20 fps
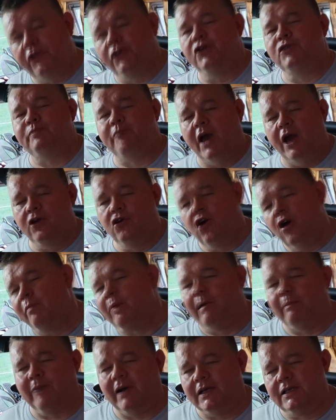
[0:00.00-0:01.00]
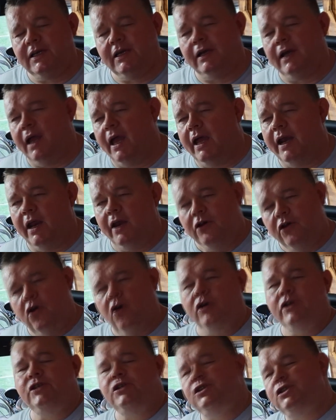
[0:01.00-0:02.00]
do is put a knob of butter in a
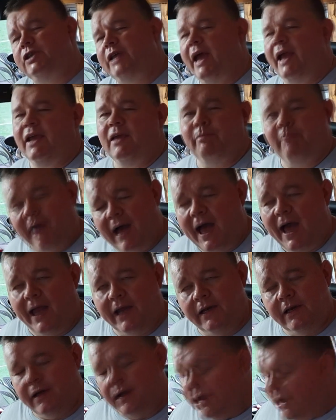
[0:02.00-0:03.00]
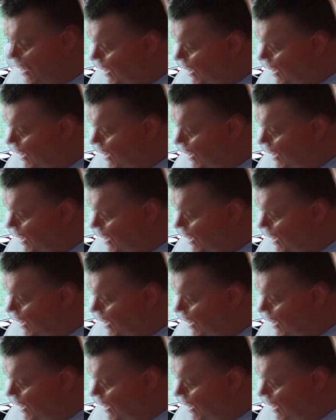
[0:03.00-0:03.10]
non-stick pan